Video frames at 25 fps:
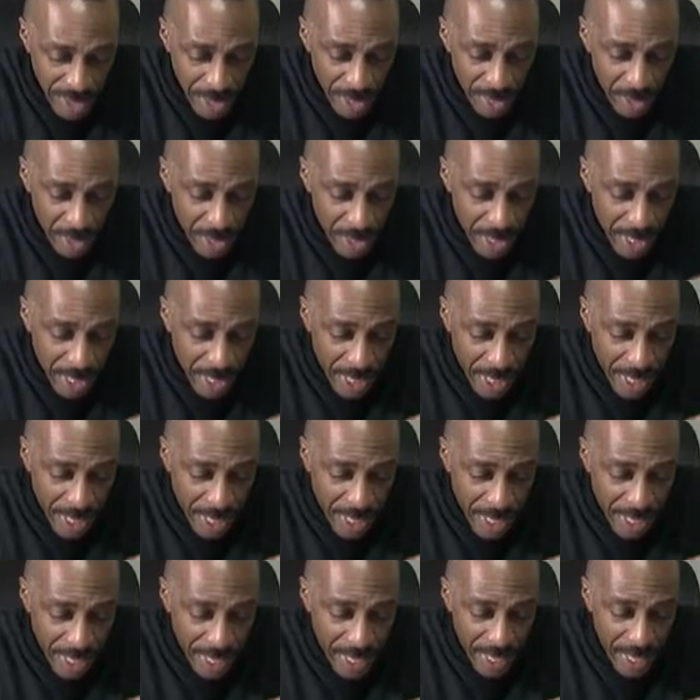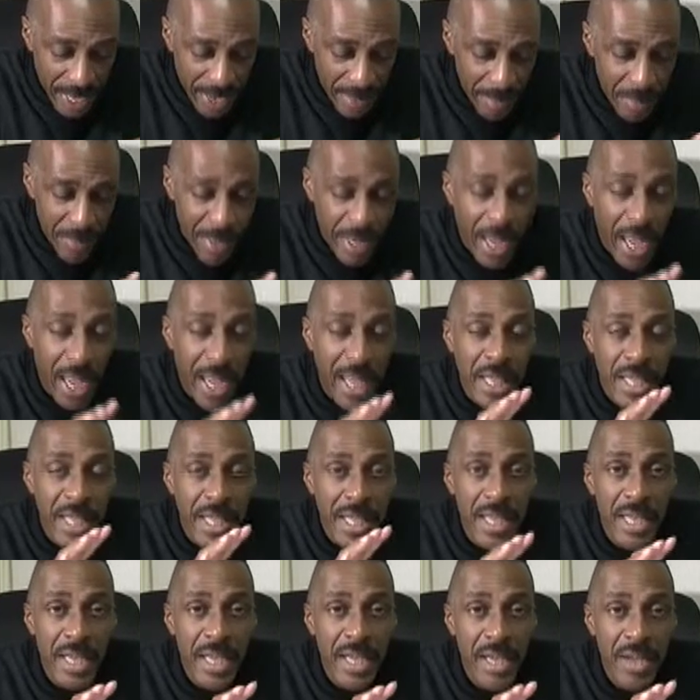you know, it can be a
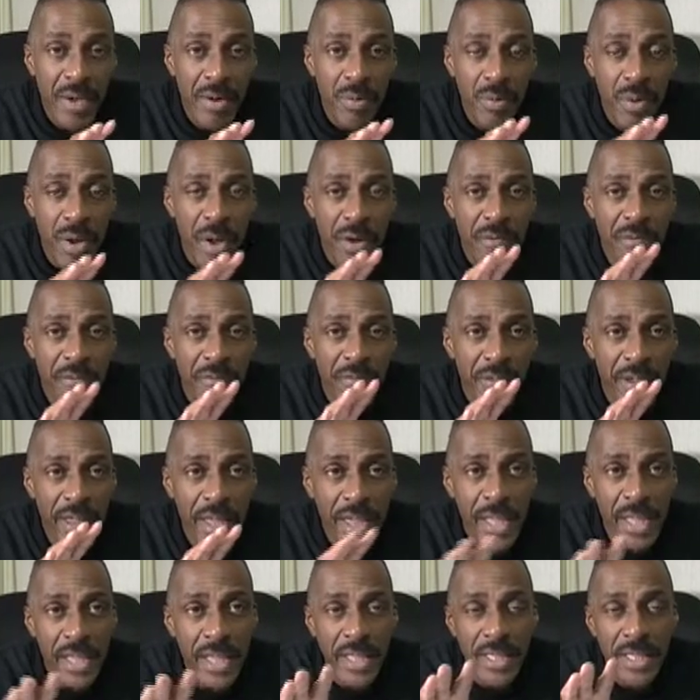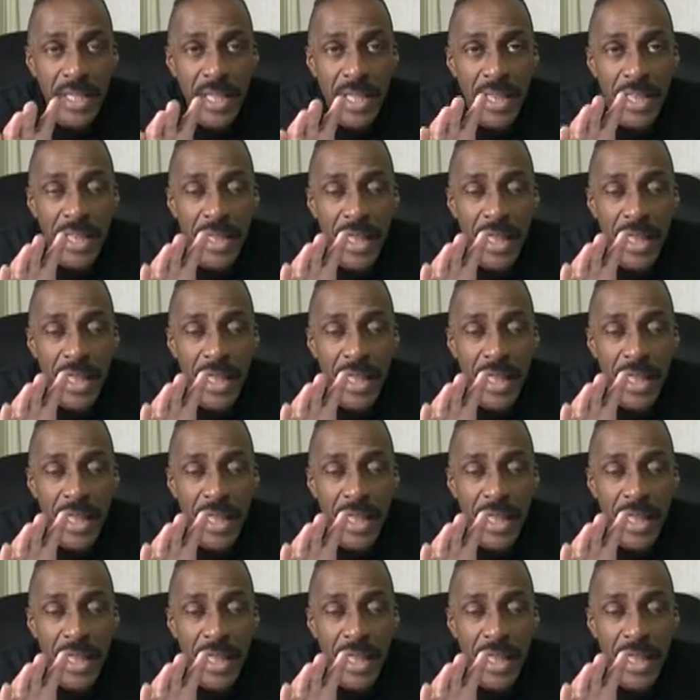year where things